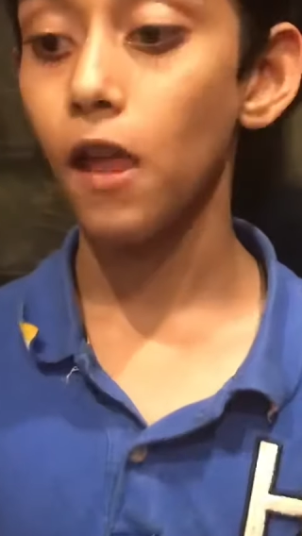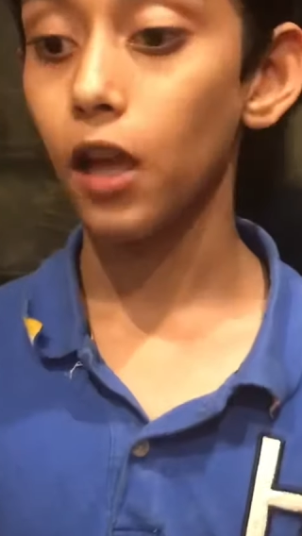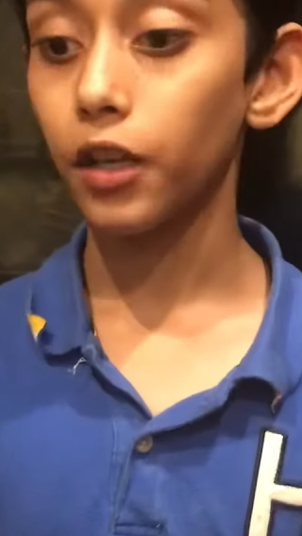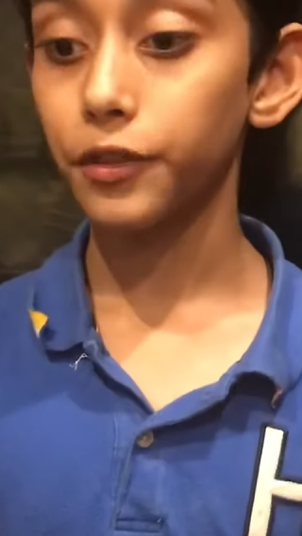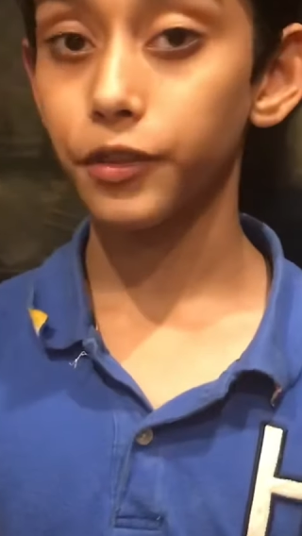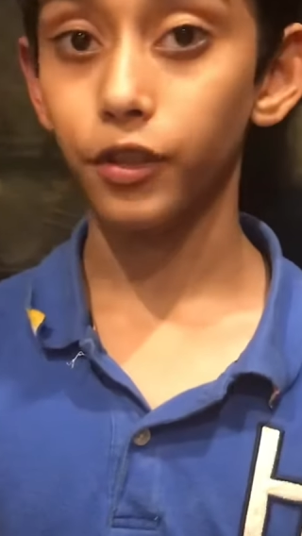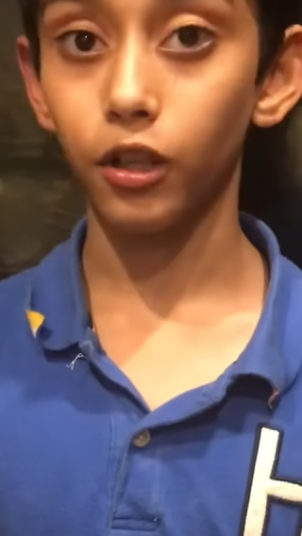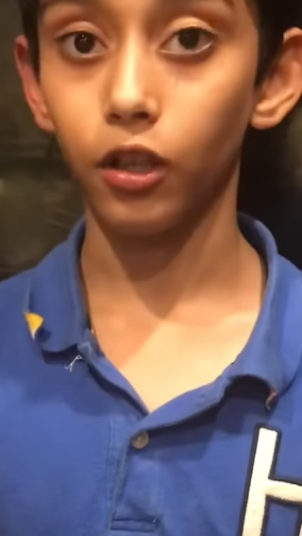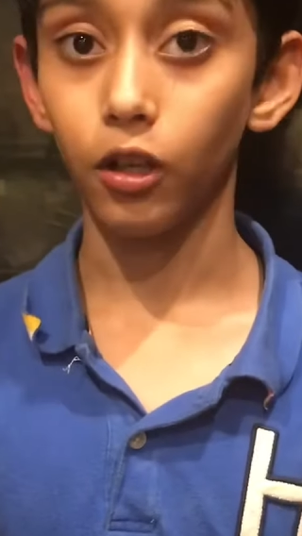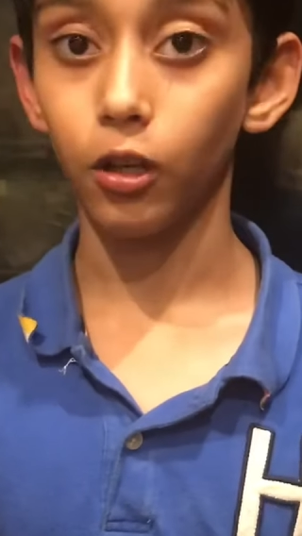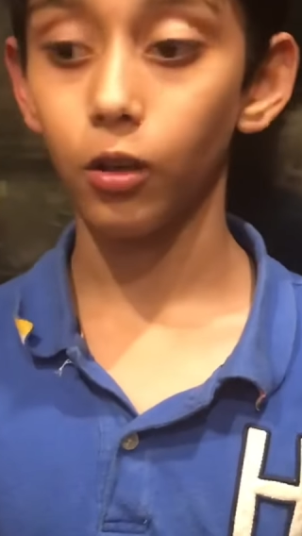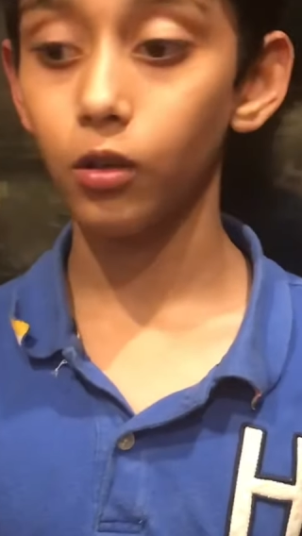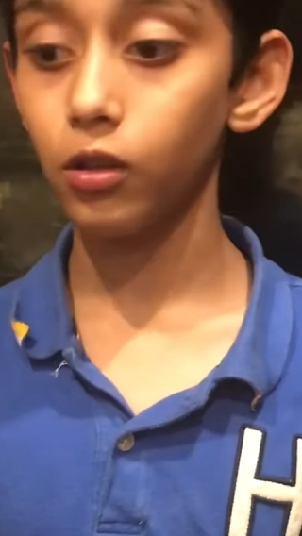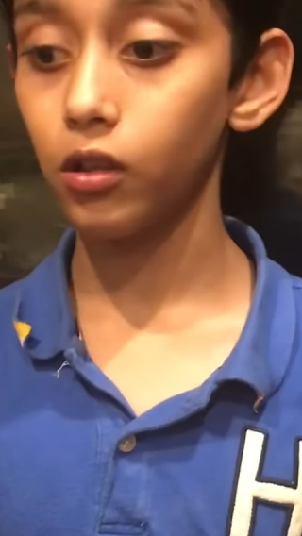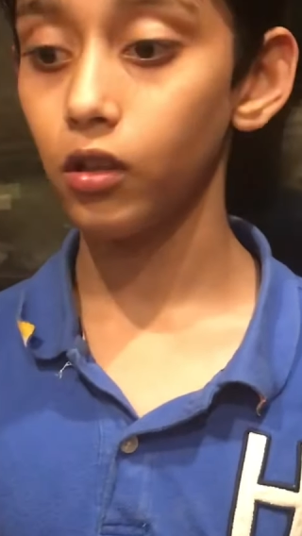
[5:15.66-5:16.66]

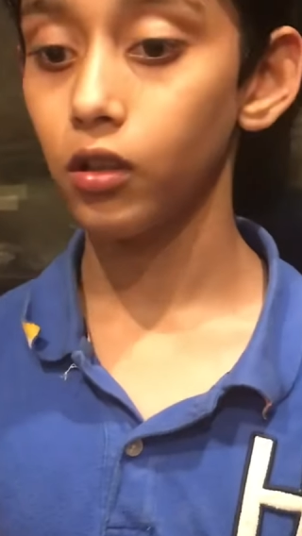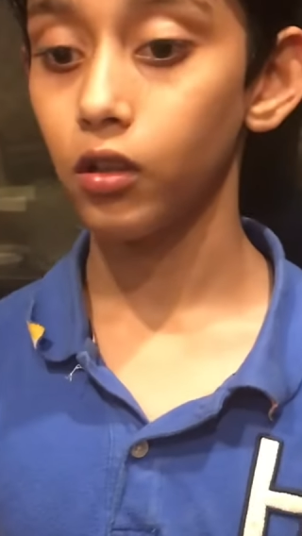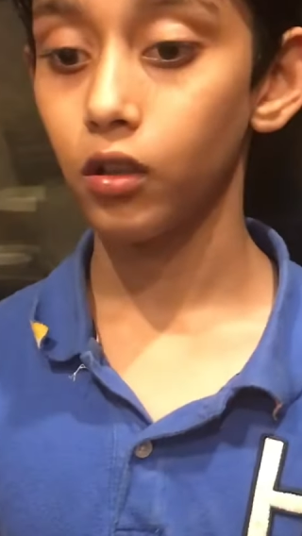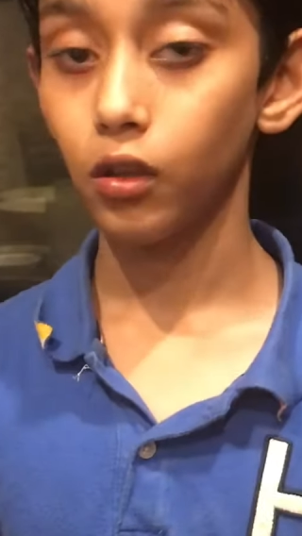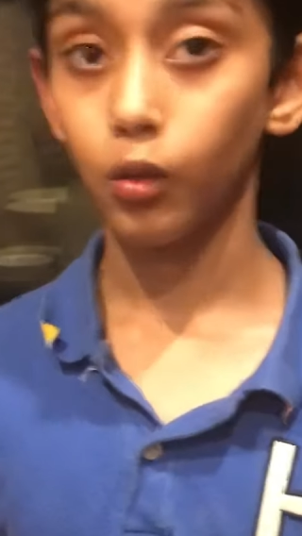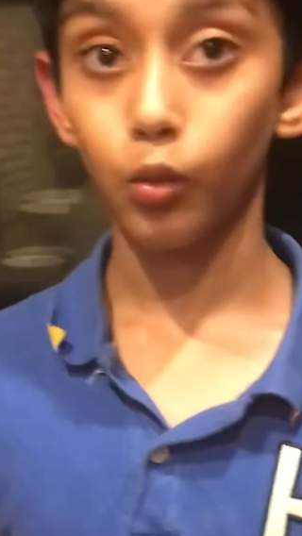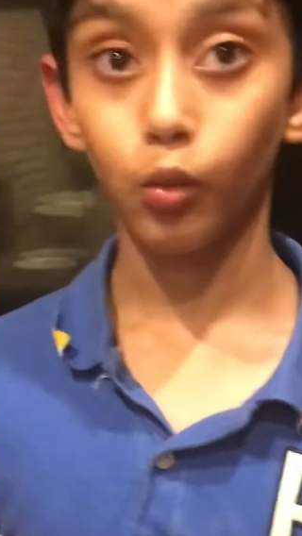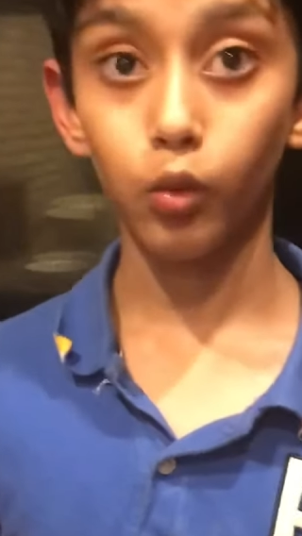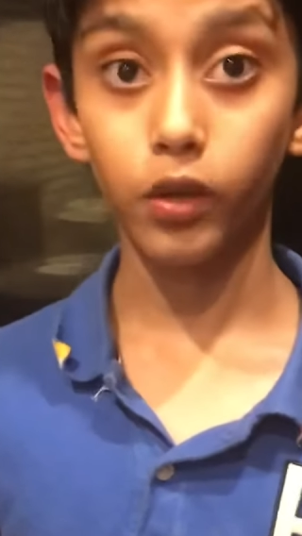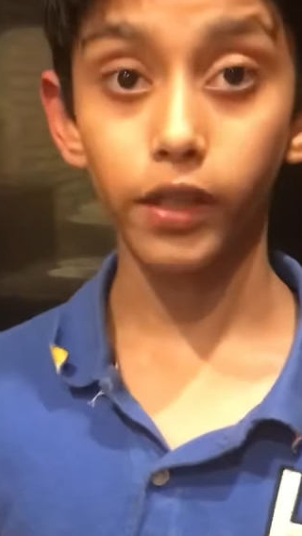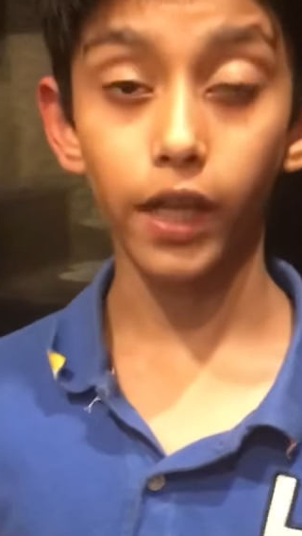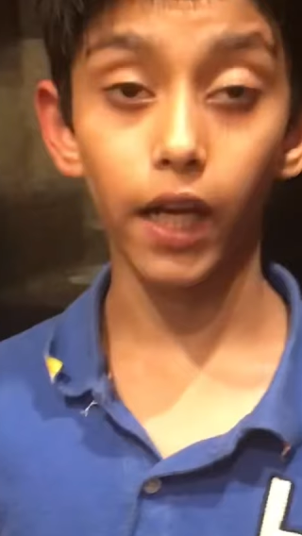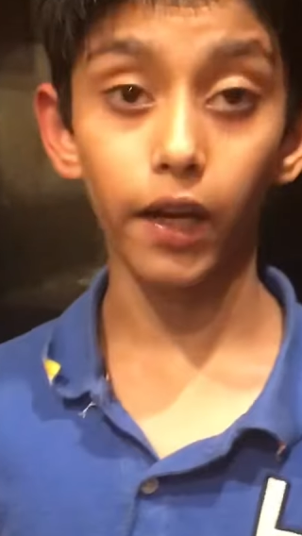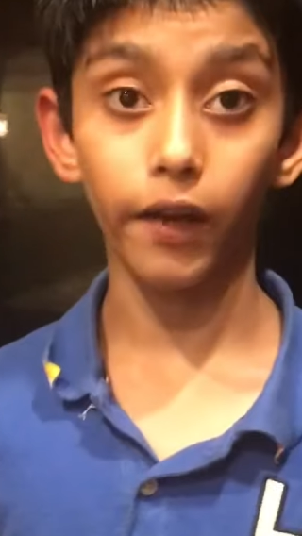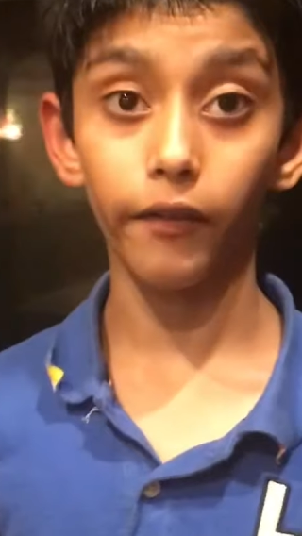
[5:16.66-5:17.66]
So we
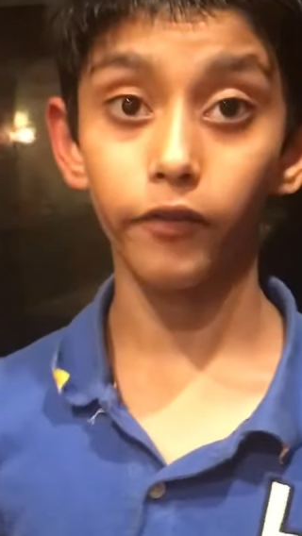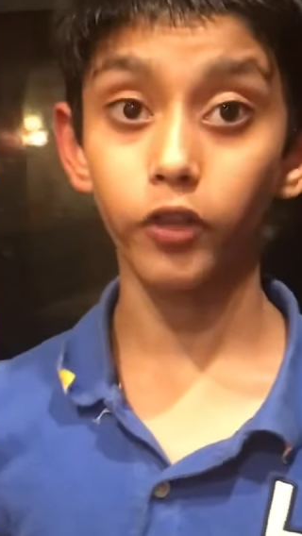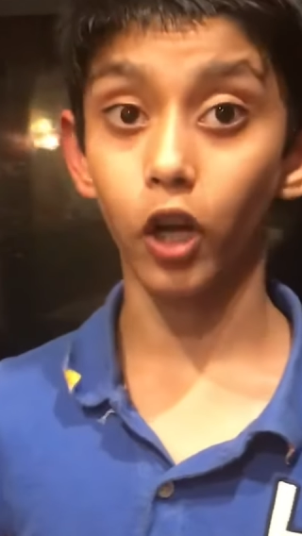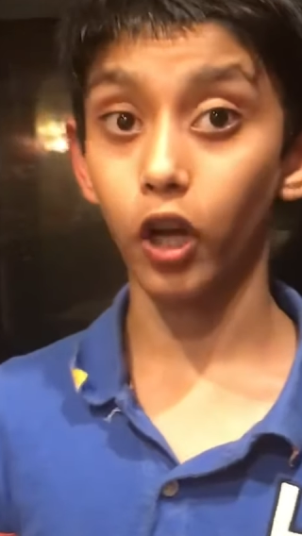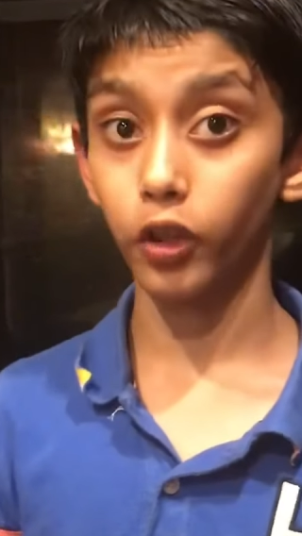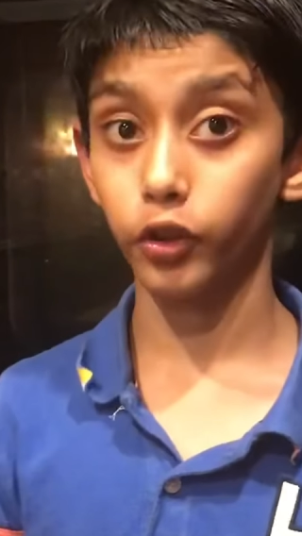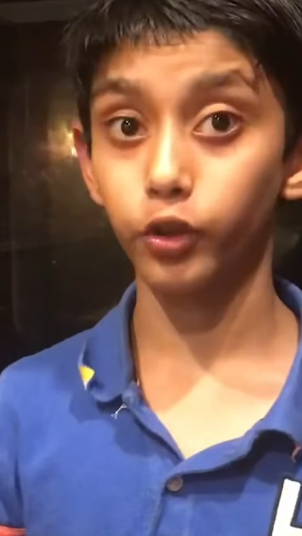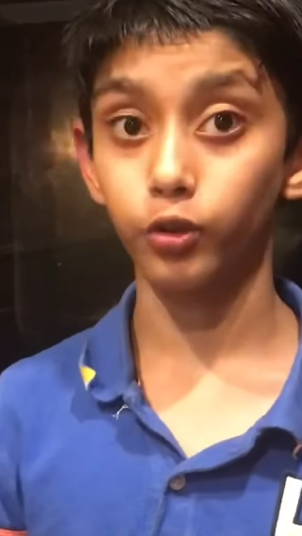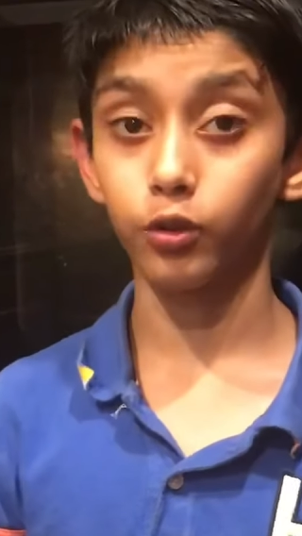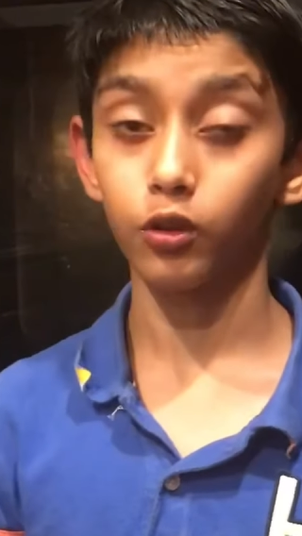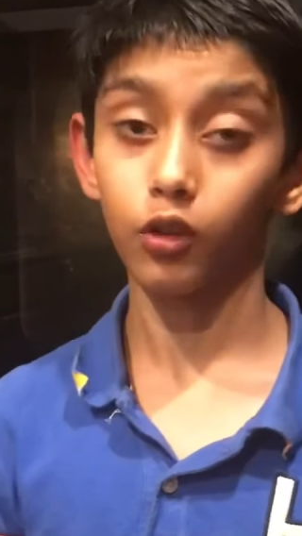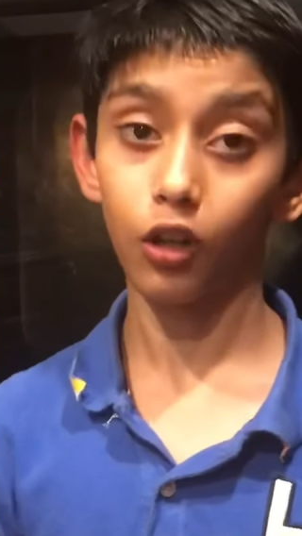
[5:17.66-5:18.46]
have gone through a